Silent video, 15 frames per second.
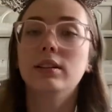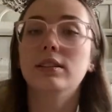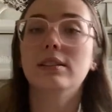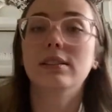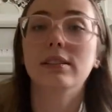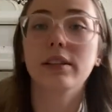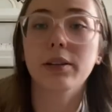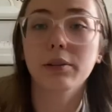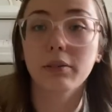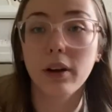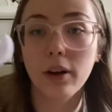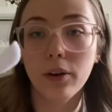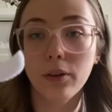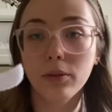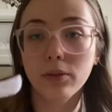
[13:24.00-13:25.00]

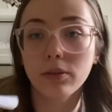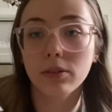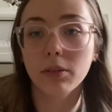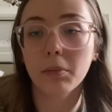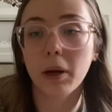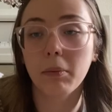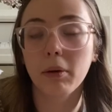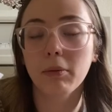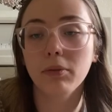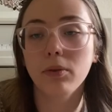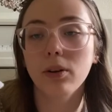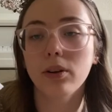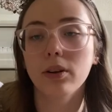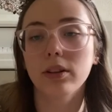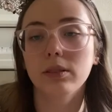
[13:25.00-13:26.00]
Zero from Nightmare Before
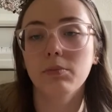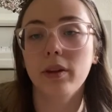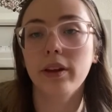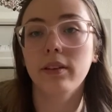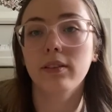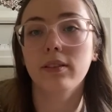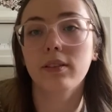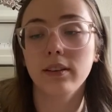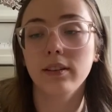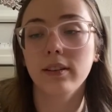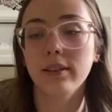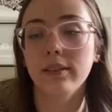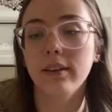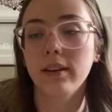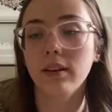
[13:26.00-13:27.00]
Christmas.
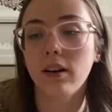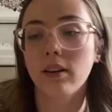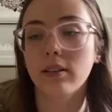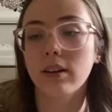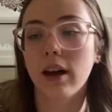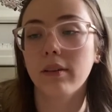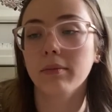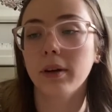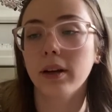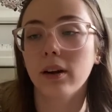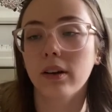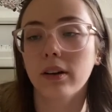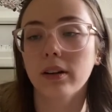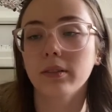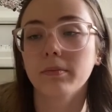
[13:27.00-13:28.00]
Disney dogs have my
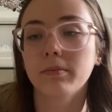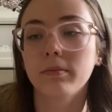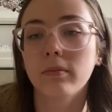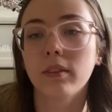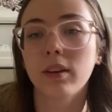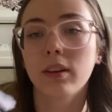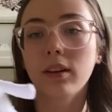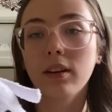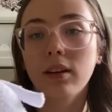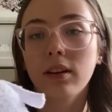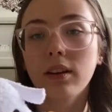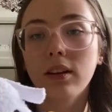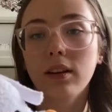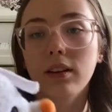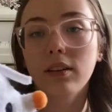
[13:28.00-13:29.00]
heart.
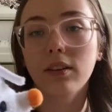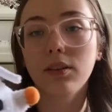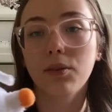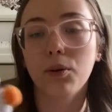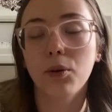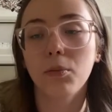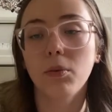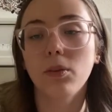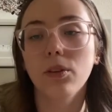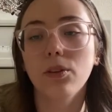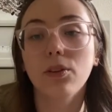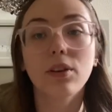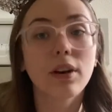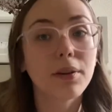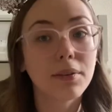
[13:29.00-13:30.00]
He's adorable little
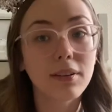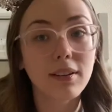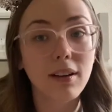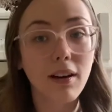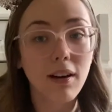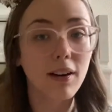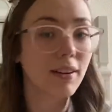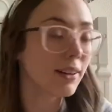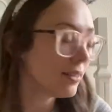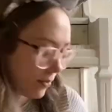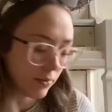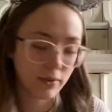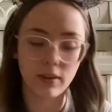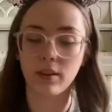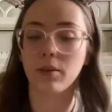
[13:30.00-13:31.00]
ghost dog.
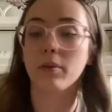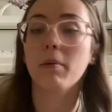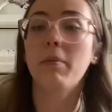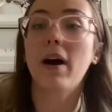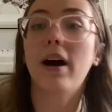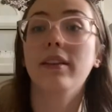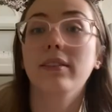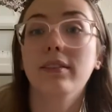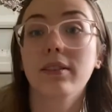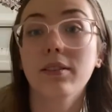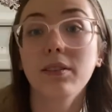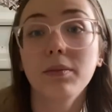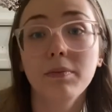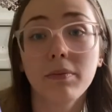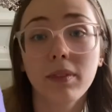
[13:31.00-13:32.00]

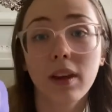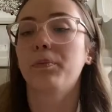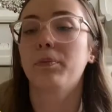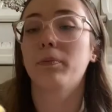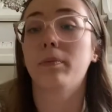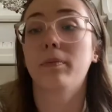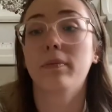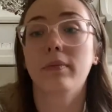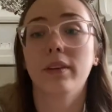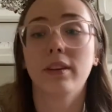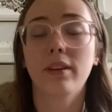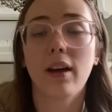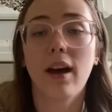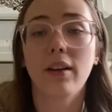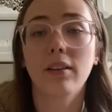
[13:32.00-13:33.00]
Rapunzel.
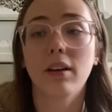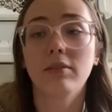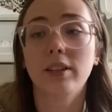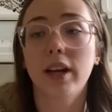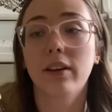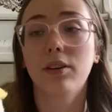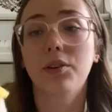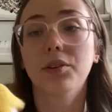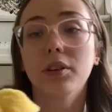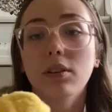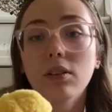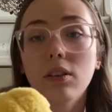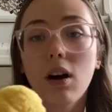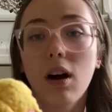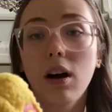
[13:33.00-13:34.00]
I love Tangled a
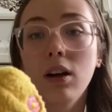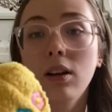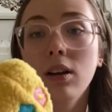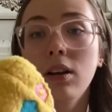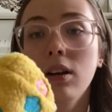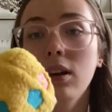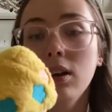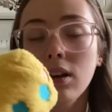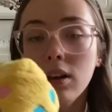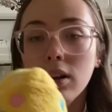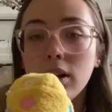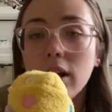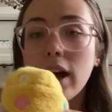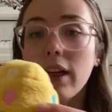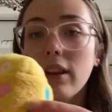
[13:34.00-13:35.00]
lot.
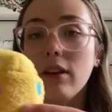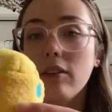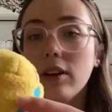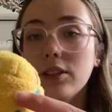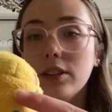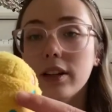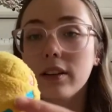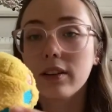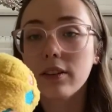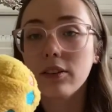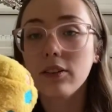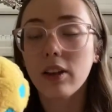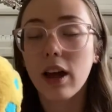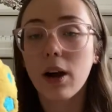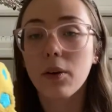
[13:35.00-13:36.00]
I love how she has the
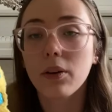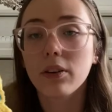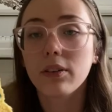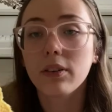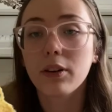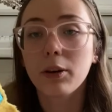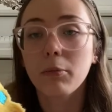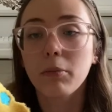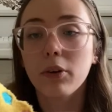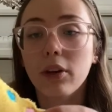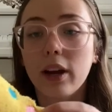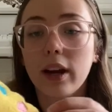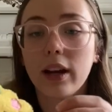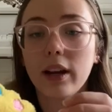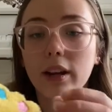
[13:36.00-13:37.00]
flowers in her
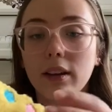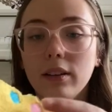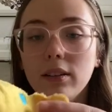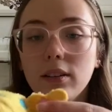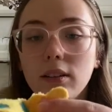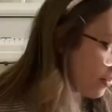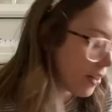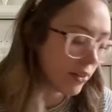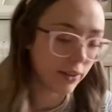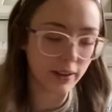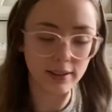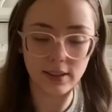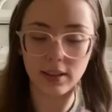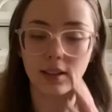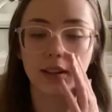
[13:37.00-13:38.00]
braid. And then
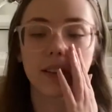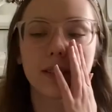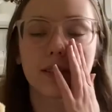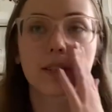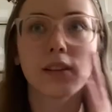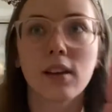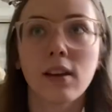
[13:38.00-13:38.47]
this is